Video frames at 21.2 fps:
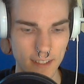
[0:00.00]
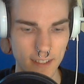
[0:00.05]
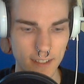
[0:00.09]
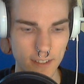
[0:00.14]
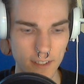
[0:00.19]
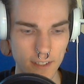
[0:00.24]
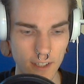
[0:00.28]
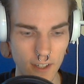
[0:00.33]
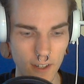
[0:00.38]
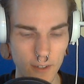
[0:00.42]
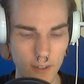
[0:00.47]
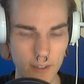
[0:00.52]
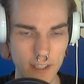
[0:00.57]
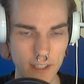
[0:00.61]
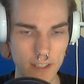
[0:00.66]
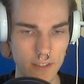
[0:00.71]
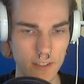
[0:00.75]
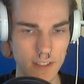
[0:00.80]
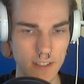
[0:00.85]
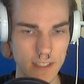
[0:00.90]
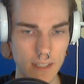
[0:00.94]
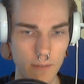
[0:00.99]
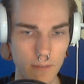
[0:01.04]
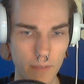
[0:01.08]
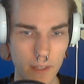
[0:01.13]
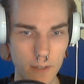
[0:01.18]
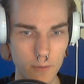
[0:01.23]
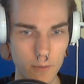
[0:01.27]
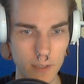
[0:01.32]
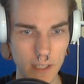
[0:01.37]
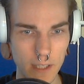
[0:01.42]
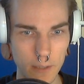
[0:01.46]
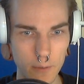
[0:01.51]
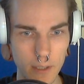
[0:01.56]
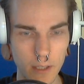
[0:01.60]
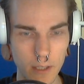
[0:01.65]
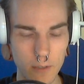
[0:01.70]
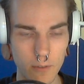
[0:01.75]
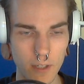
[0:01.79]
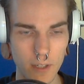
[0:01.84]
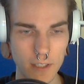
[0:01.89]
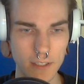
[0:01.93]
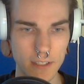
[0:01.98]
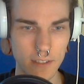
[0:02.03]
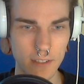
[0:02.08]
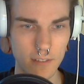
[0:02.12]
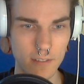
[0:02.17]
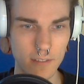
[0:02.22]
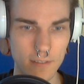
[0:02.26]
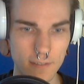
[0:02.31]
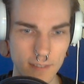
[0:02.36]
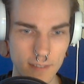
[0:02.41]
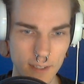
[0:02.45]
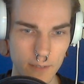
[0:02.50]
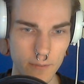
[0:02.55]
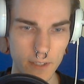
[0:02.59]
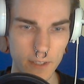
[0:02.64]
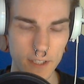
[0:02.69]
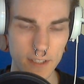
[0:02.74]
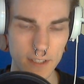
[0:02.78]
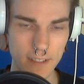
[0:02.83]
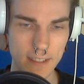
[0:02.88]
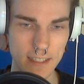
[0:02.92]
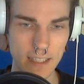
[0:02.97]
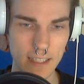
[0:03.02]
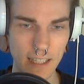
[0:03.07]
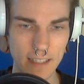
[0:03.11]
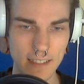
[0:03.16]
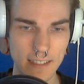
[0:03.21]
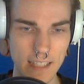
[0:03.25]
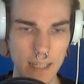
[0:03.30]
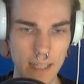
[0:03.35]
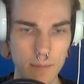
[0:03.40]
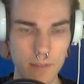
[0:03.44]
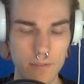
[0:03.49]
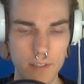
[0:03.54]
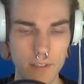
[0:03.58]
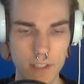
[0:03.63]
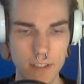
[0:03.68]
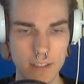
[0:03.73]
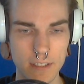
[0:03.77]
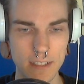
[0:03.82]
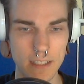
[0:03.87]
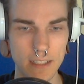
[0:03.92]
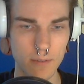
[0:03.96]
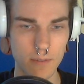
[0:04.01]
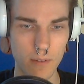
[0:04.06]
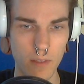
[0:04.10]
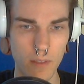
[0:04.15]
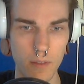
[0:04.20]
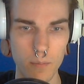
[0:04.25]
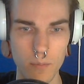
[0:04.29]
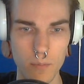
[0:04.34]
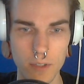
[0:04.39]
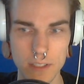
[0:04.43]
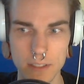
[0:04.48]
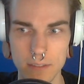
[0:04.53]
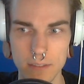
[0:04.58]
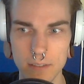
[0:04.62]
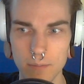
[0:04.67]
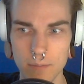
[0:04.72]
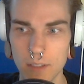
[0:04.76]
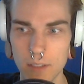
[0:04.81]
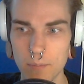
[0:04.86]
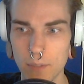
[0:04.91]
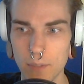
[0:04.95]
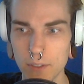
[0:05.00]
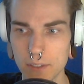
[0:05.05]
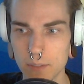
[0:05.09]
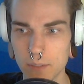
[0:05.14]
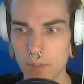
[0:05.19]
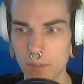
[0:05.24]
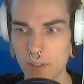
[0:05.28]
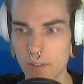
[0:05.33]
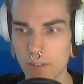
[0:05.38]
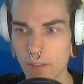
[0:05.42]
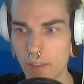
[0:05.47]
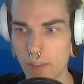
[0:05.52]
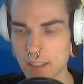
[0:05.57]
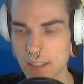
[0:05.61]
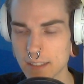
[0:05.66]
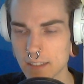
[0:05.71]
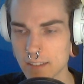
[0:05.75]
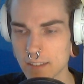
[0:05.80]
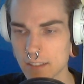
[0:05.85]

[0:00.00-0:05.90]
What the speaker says: you're already doing something really wrong. So efficiency, like time efficiency, is one of the most important things as